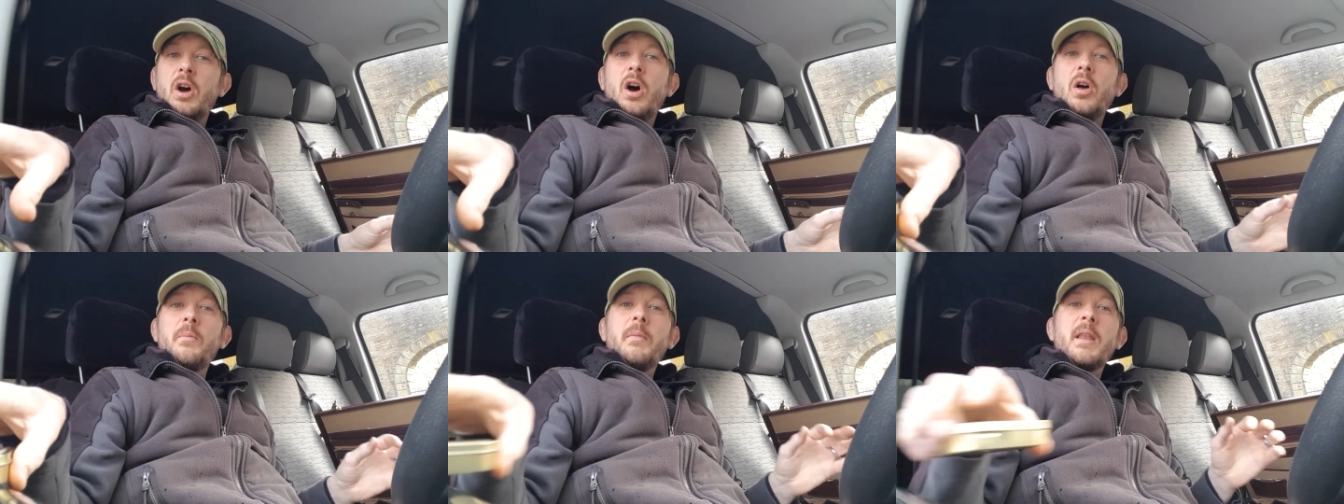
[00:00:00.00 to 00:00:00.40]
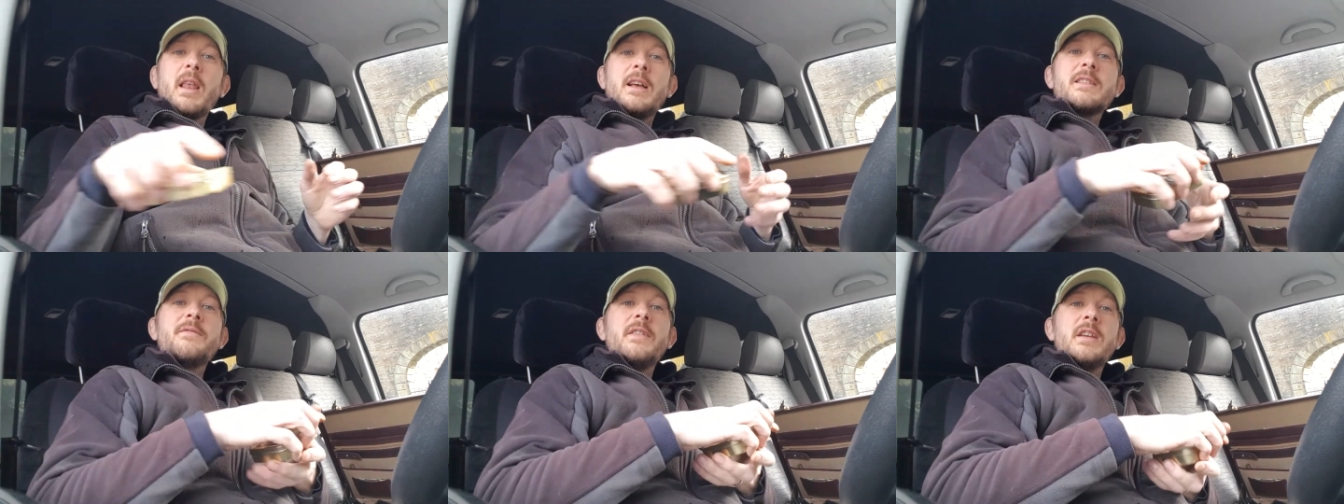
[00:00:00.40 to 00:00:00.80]
on my
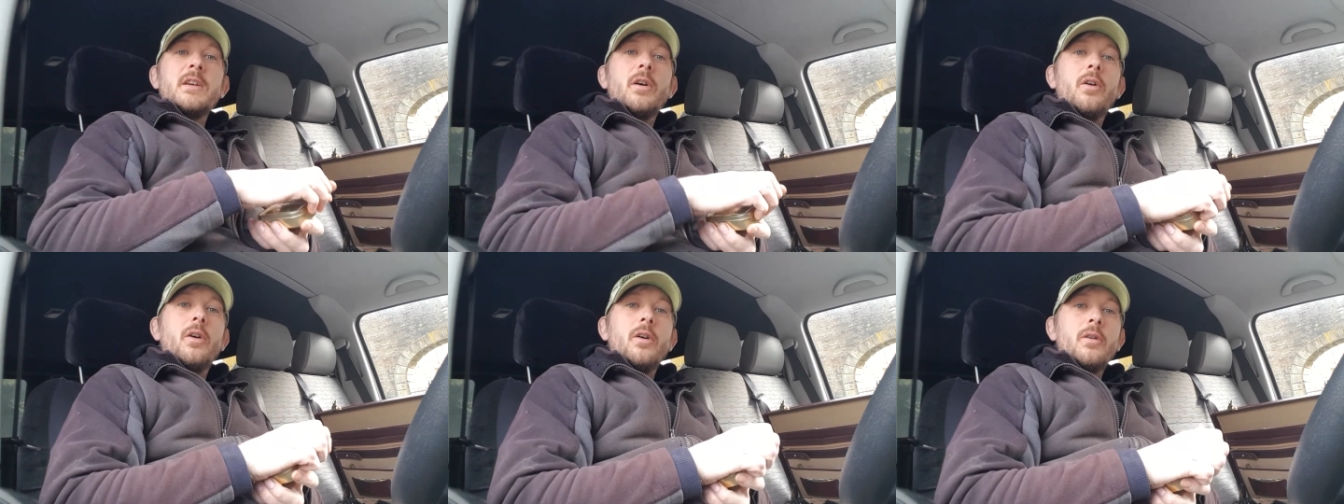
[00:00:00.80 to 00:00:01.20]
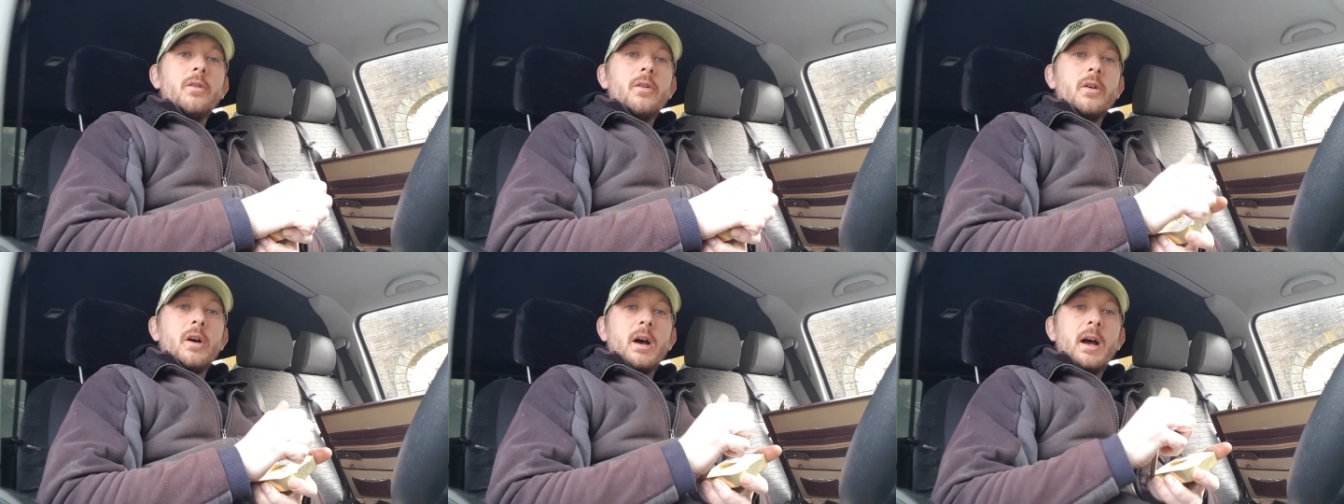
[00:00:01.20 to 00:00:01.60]
last video
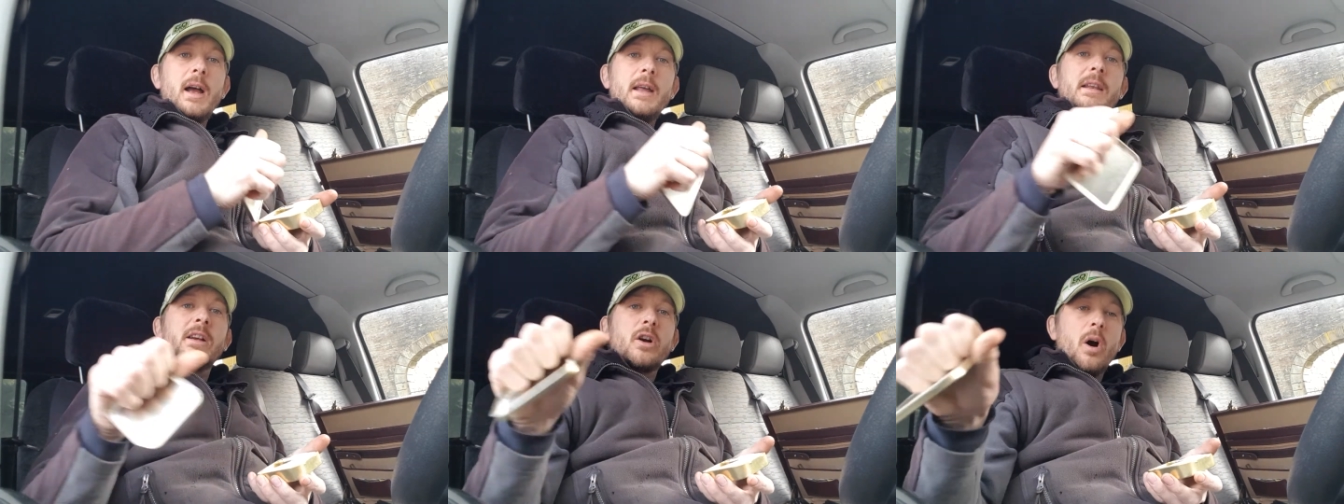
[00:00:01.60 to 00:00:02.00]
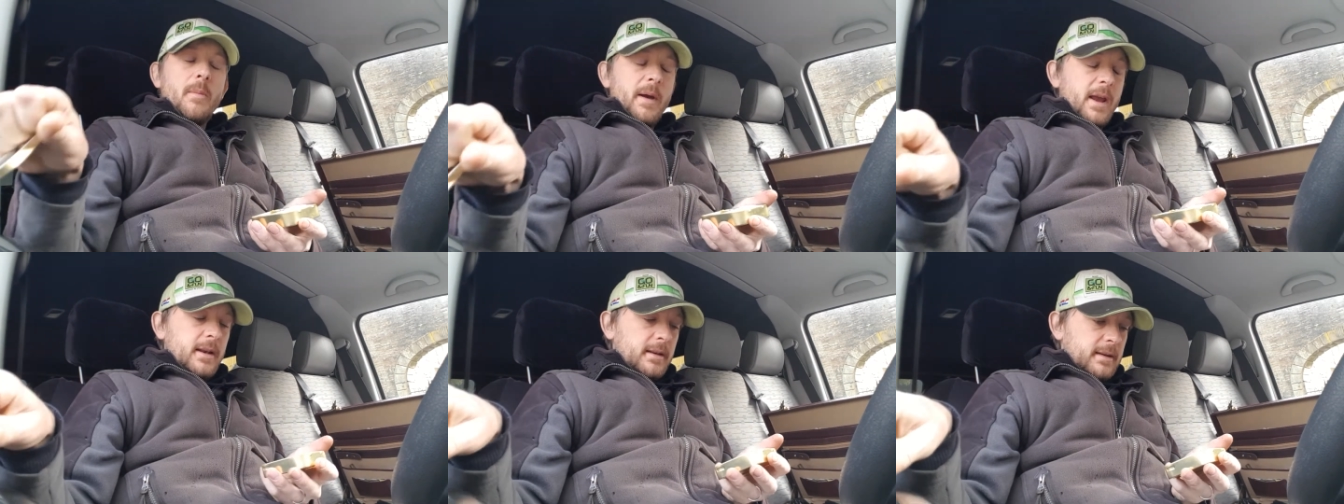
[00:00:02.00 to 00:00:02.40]
I had a
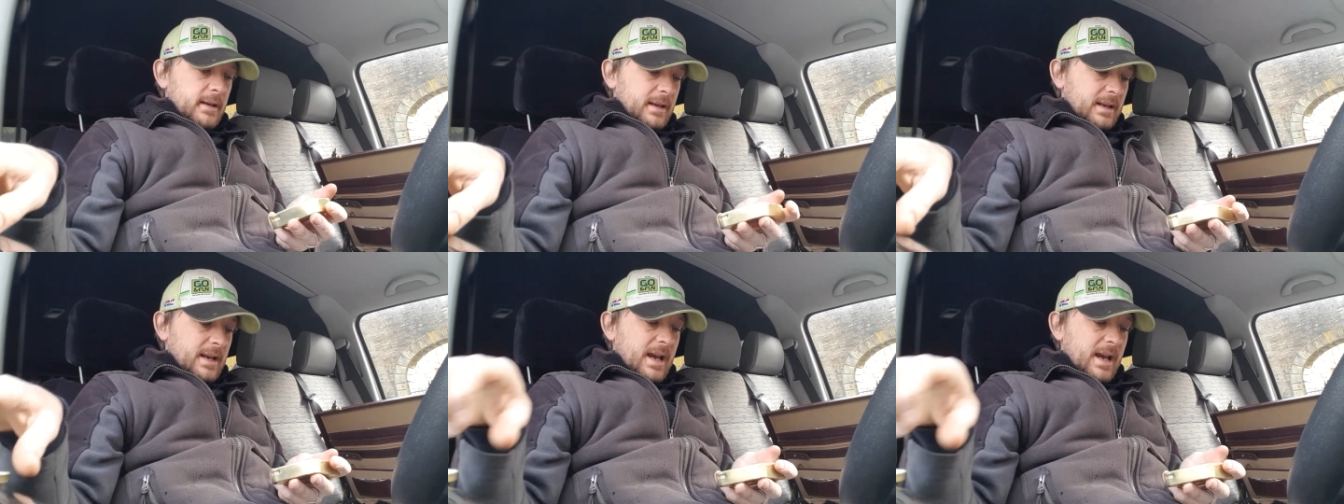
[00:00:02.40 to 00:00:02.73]
comment